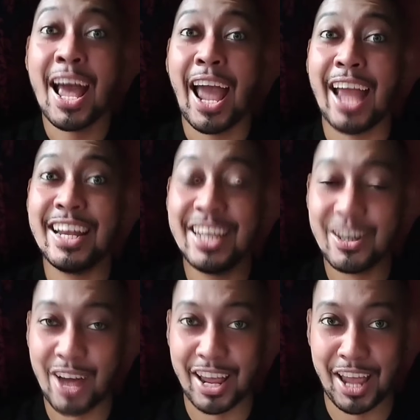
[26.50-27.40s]
And
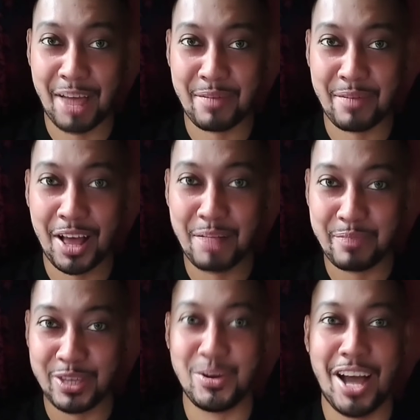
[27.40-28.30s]
here I am helping
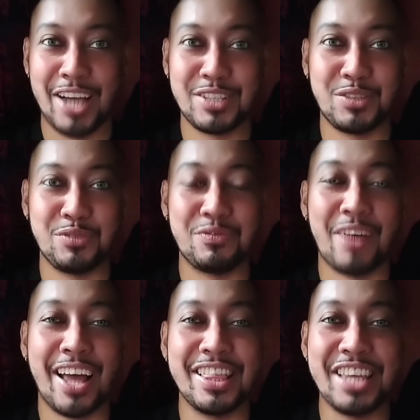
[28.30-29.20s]
you guys to
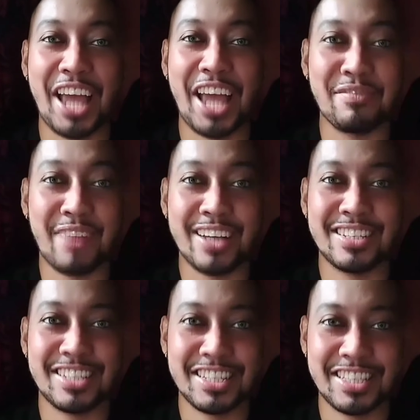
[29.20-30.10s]
find the
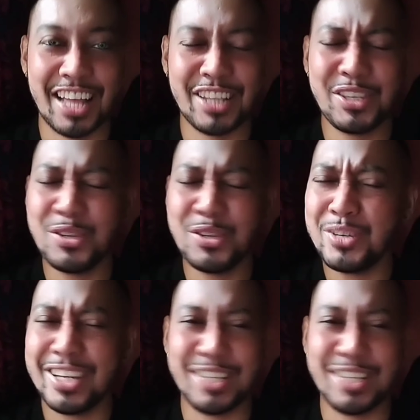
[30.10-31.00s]
advices that you
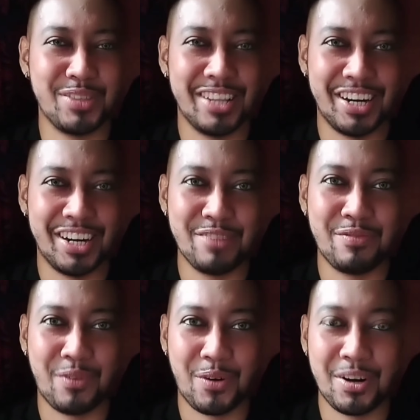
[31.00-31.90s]
need to learn
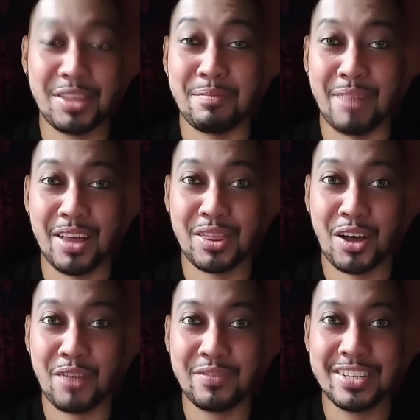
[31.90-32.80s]
for the month
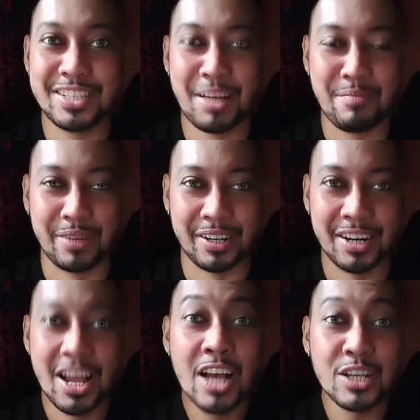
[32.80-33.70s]
of December.
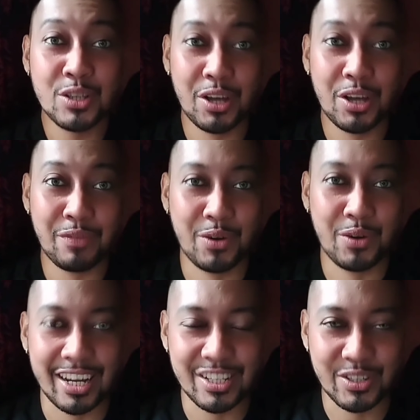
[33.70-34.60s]
So if you
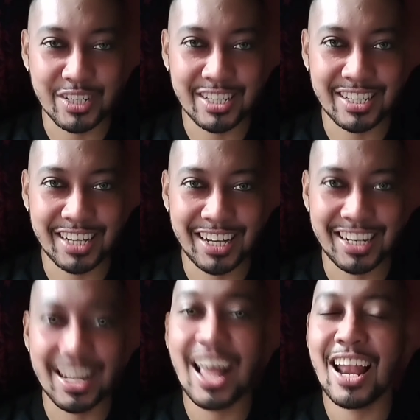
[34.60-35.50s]
are
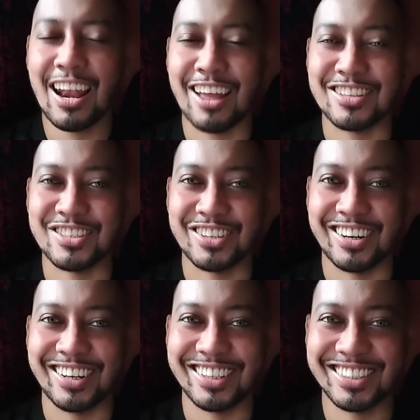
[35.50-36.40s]
interested, let's
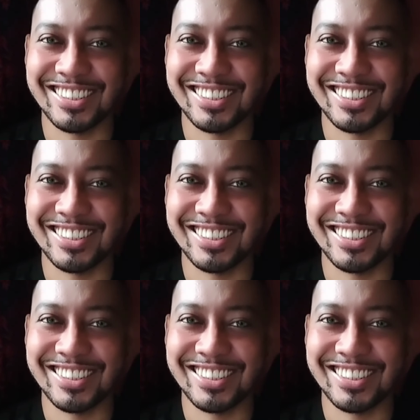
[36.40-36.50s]
start.